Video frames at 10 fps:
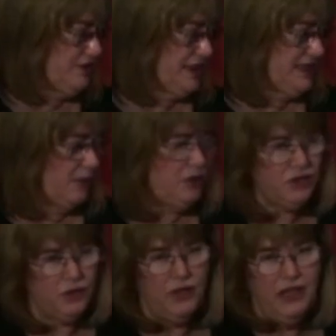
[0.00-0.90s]
for example,
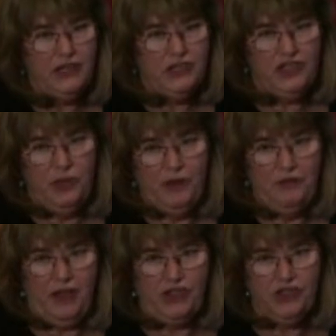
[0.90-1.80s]
to determine
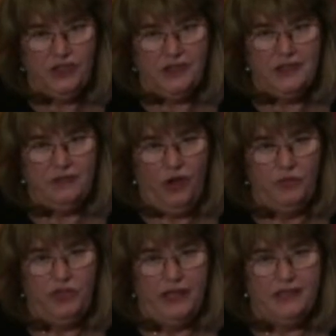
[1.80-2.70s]
functions of
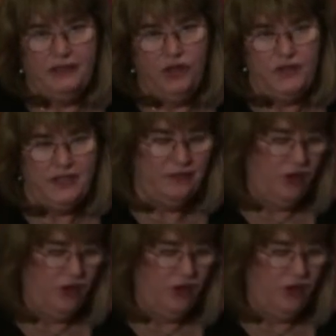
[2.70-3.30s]
objects, uses